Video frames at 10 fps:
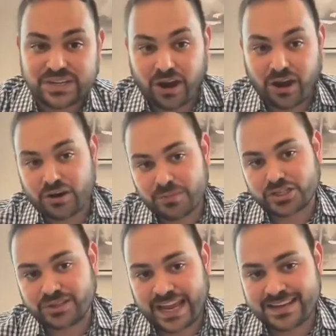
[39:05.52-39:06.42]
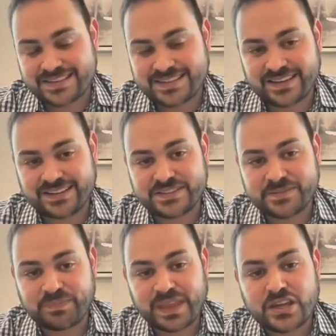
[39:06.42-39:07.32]
are commercial entities.
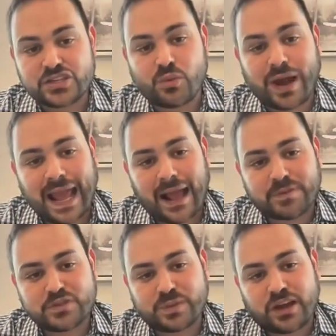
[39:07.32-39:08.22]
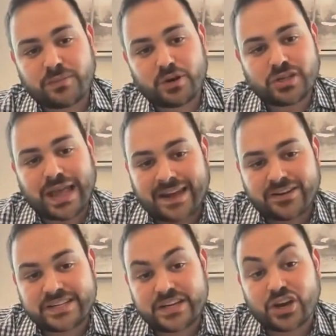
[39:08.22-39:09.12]
So what happens when a commercial
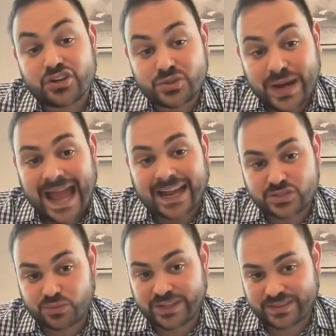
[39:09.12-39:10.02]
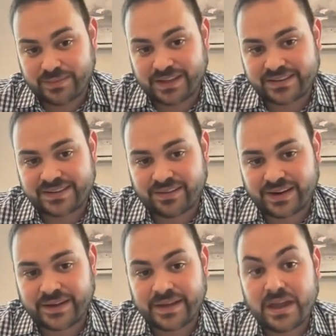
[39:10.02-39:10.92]
entity contracts with the
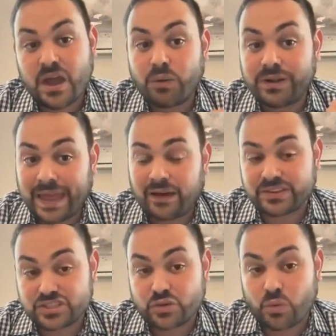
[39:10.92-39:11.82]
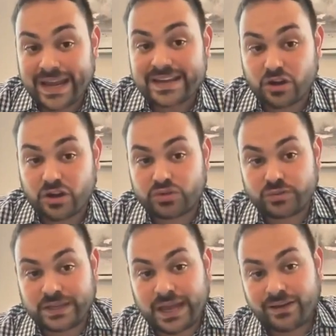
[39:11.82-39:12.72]
military? Well, now there's a window to
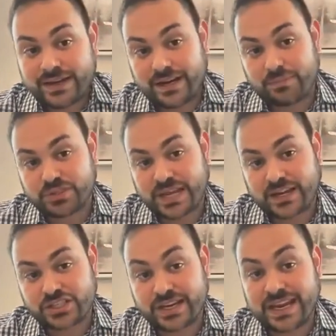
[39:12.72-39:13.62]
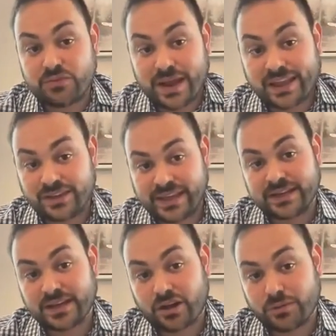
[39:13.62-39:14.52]
rely on data protection in
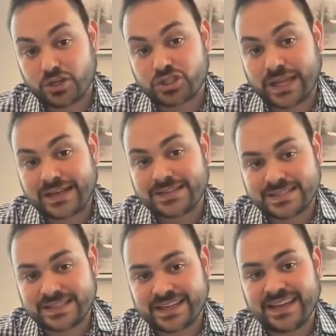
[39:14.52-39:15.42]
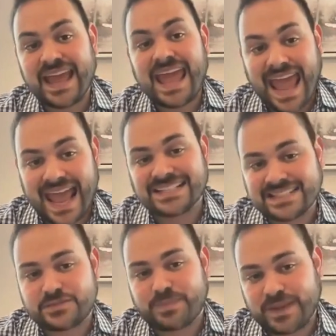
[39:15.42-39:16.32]
regulating the commercial entity as
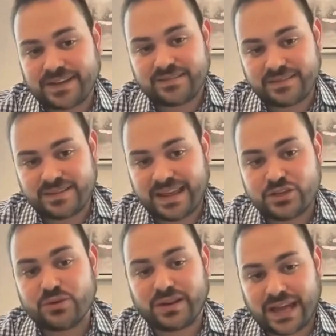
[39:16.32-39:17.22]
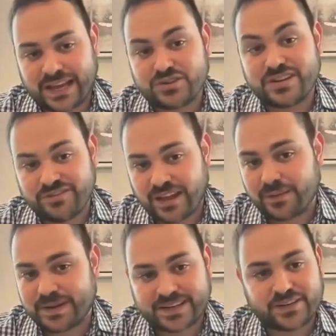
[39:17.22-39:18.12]
it's being utilized to
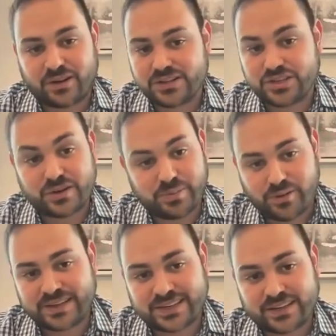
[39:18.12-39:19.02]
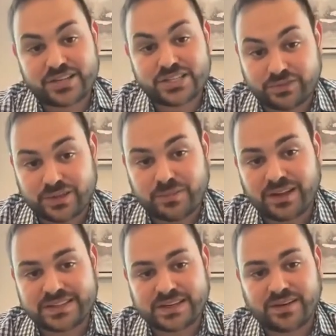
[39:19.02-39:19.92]
develop a technology or deploy a technology for the
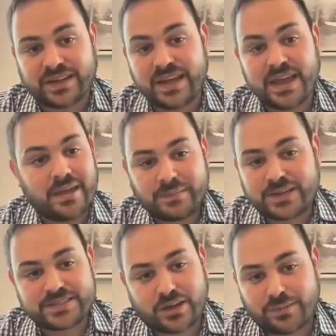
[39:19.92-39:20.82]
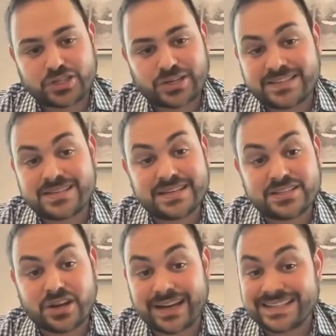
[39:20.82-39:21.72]
military, because the commercial entity is
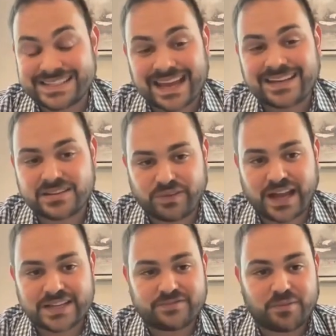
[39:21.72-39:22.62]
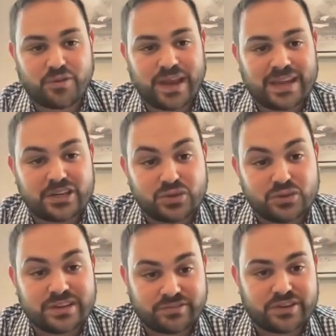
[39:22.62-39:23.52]
not incentivized from creating two
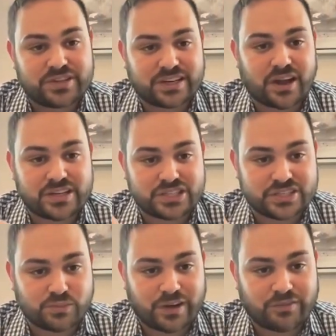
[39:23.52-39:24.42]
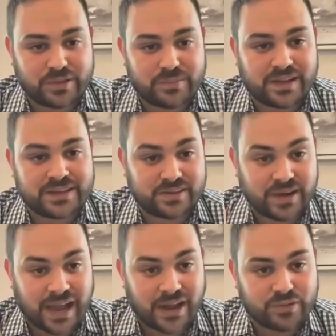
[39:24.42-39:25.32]
different technologies, one for the military
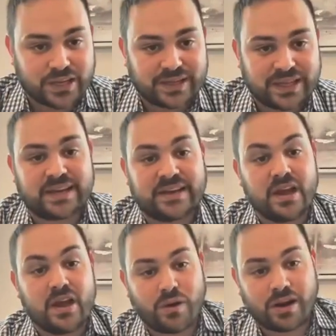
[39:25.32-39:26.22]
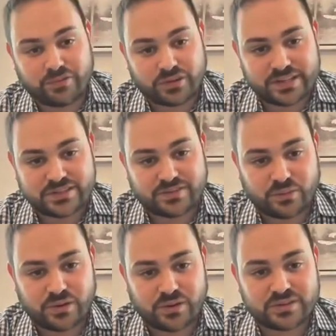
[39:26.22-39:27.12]
unregulated, one for the rest of the
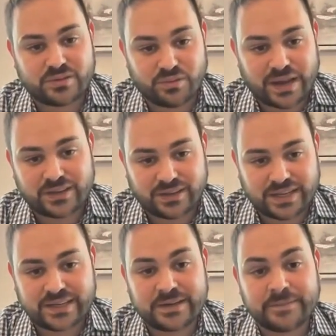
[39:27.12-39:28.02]
world regulated.